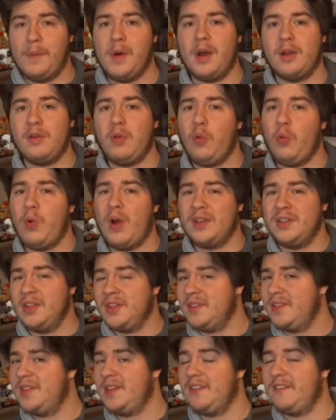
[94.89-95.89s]
but what
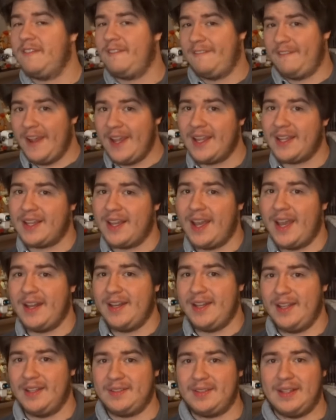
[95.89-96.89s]
does the fake N
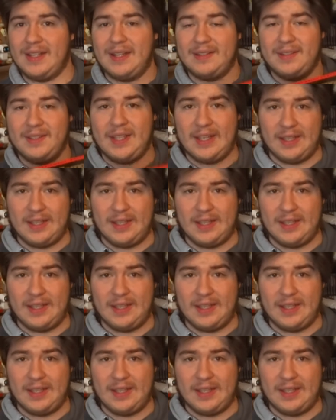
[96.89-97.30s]
E S Classic